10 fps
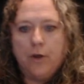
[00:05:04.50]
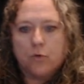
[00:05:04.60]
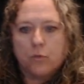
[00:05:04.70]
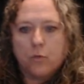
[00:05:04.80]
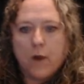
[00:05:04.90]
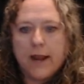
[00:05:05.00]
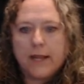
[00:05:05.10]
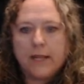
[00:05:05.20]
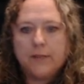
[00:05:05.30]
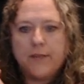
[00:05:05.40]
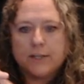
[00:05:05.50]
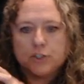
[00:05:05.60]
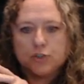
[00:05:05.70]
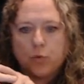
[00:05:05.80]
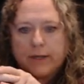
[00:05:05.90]
right in that
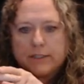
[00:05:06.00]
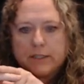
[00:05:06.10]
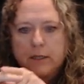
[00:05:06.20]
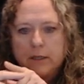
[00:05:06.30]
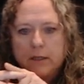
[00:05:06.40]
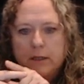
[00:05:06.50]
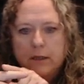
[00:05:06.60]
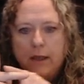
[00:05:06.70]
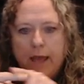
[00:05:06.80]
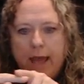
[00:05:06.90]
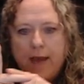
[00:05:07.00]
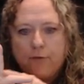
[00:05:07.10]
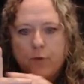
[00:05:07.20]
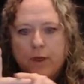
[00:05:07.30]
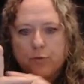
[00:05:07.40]
joint
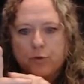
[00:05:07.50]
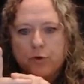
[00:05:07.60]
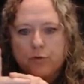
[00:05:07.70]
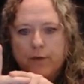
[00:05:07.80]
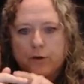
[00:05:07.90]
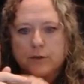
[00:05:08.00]
halfway through your finger.